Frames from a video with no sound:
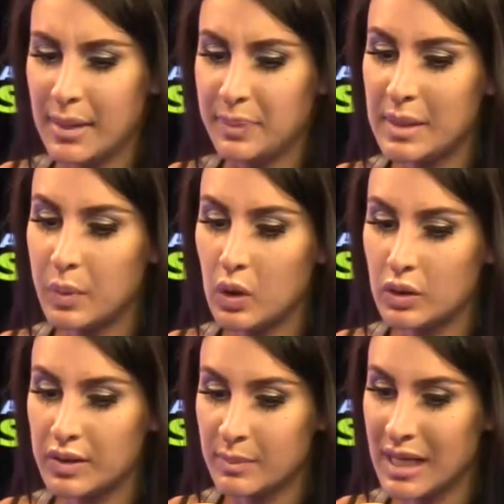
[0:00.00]
and
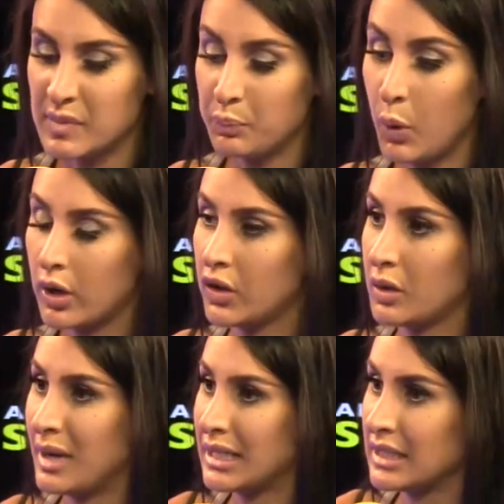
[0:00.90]
people sometimes pour all their
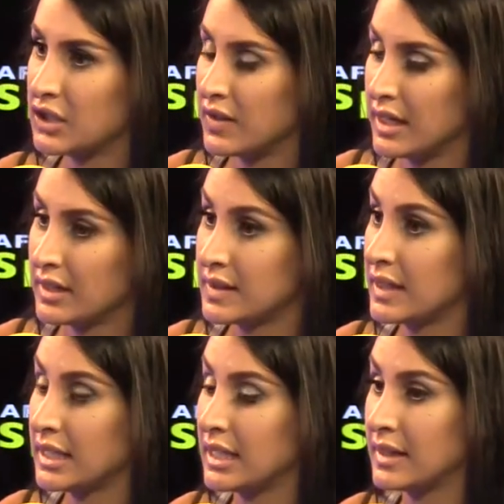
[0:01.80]
money into things
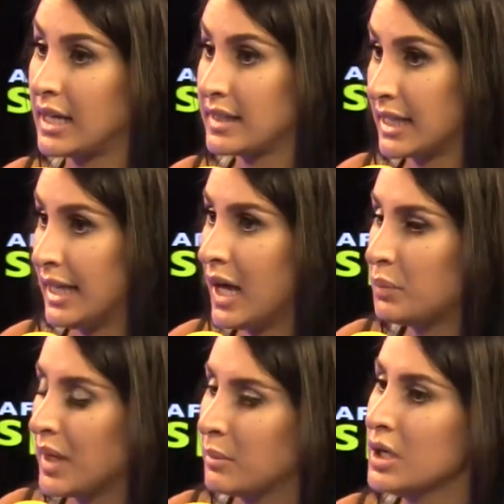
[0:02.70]
thinking that it's going to
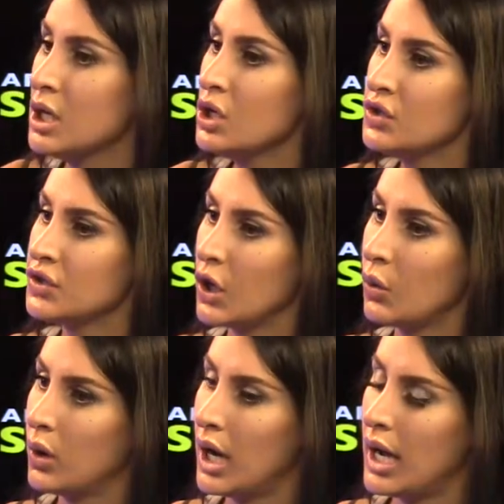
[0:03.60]
help them so